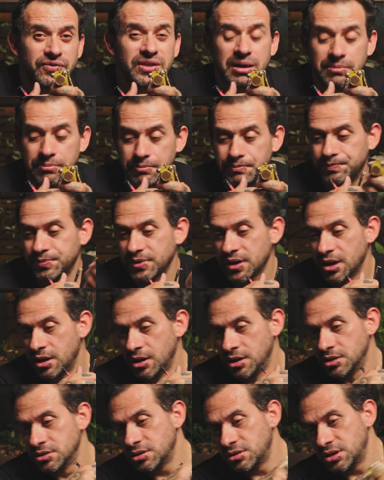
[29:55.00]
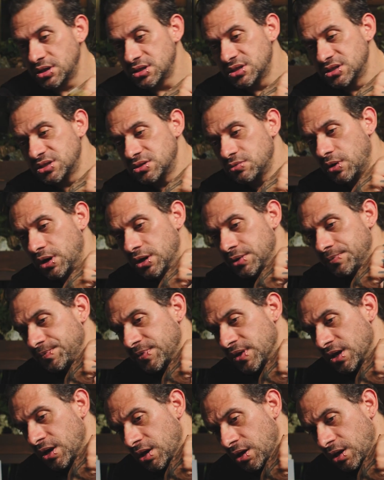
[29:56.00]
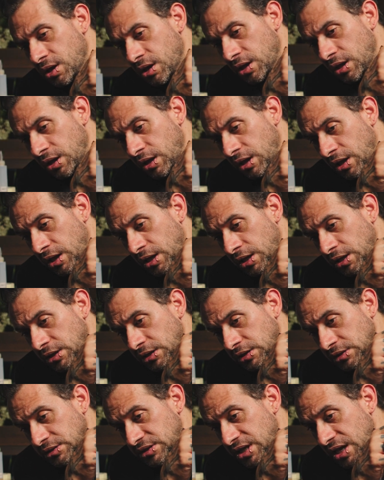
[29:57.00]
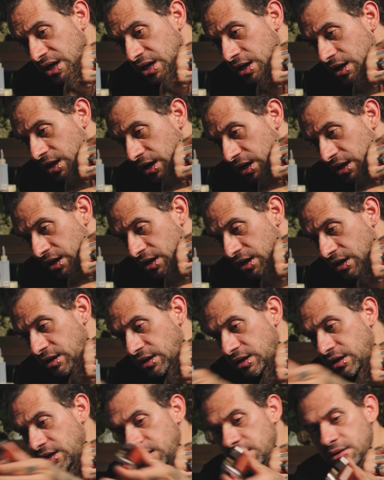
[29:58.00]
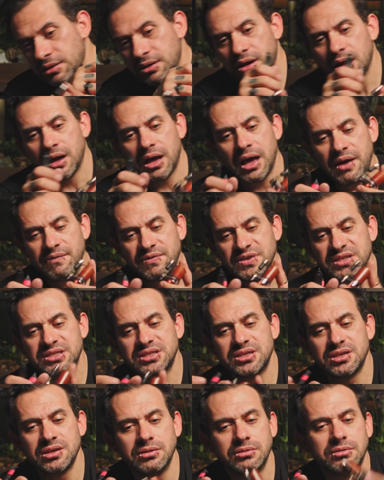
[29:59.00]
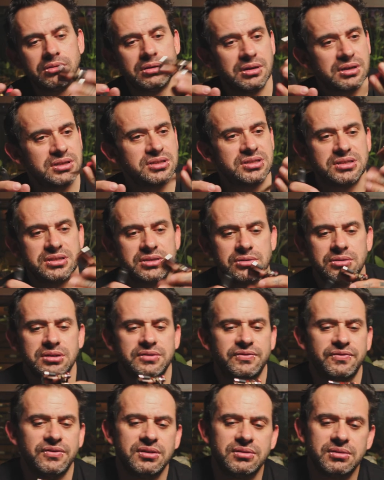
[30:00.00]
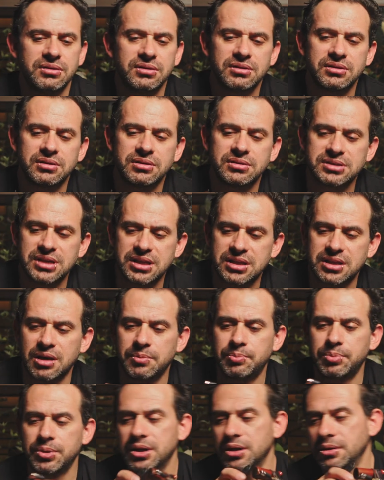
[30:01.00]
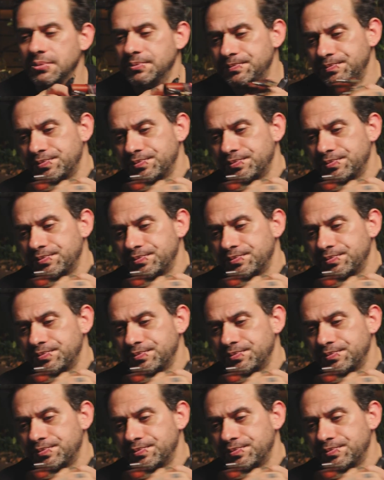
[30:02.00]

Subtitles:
them. So this is the one. Then I have still, actually still even set up here.